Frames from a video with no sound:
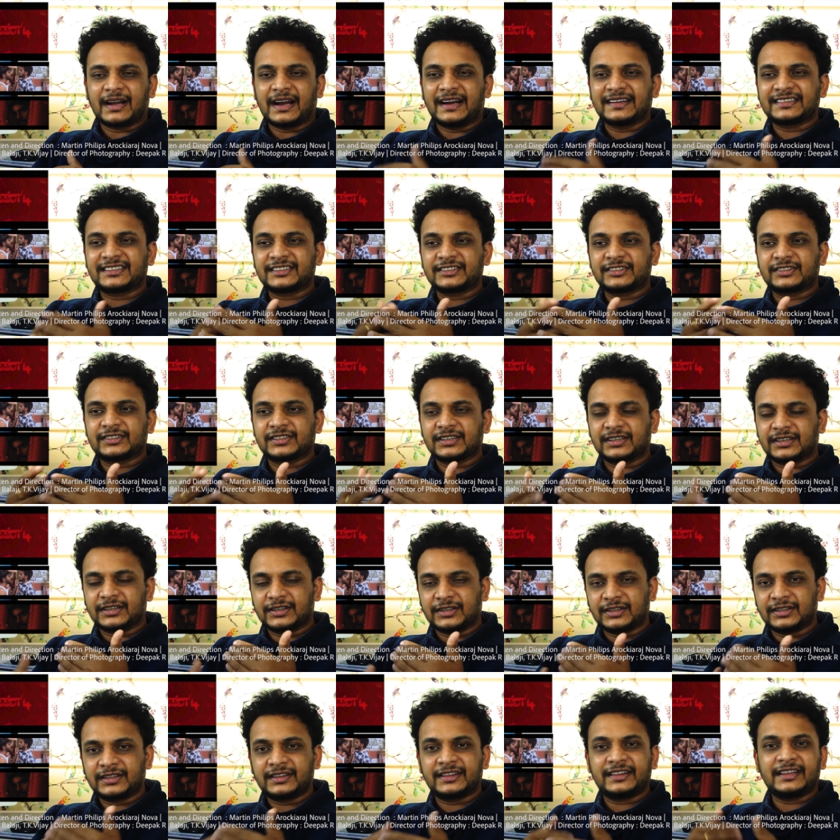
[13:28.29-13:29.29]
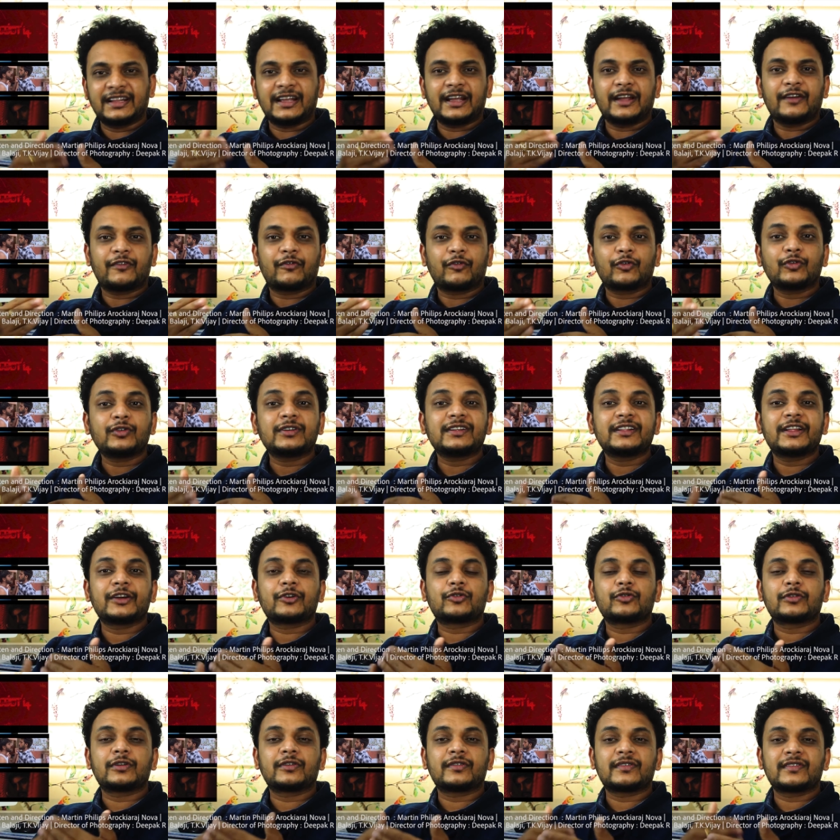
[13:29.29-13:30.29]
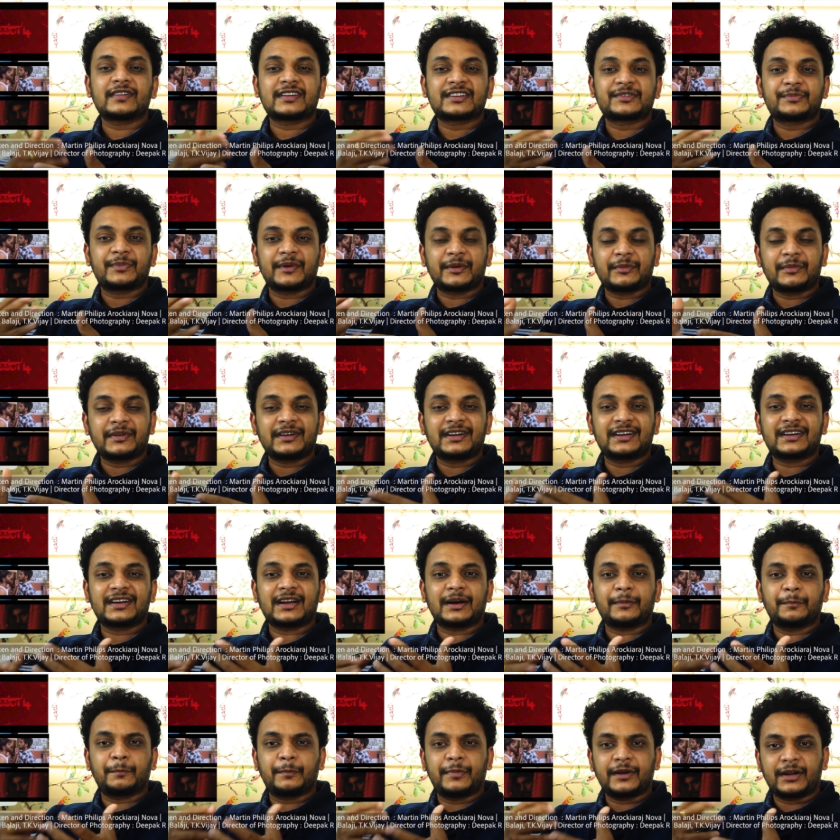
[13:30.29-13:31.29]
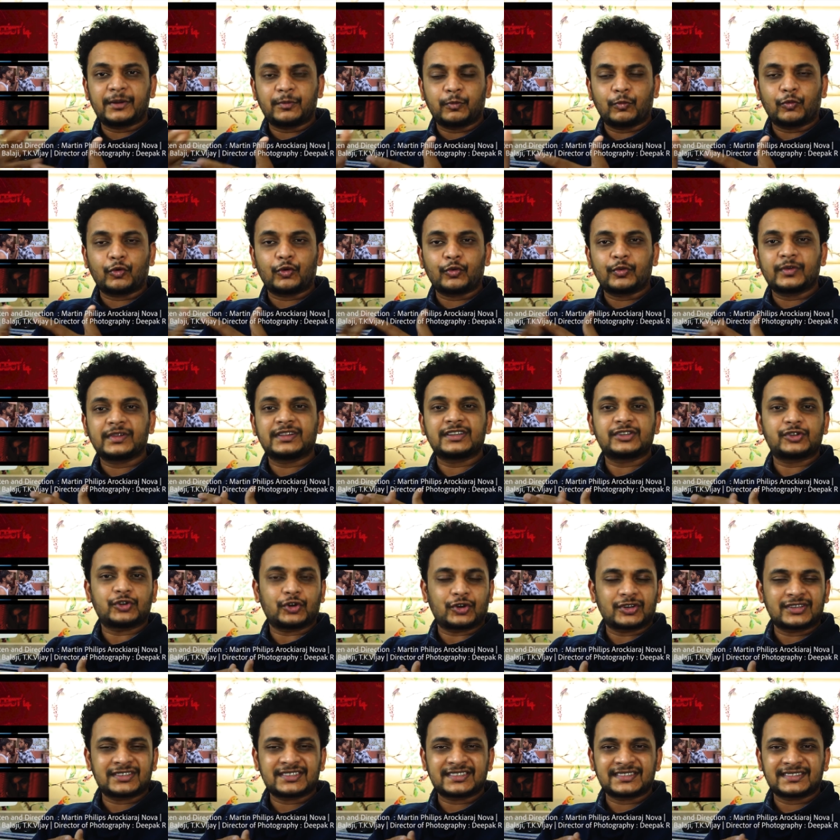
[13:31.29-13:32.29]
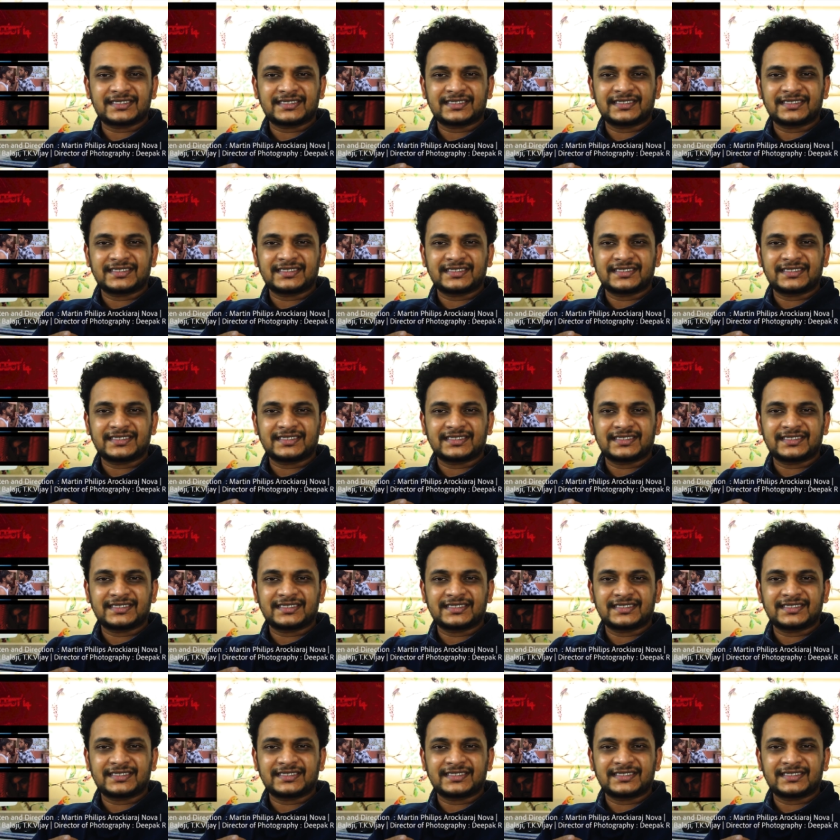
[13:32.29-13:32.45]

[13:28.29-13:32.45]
I think if only they could have experimented a bit more with the shots,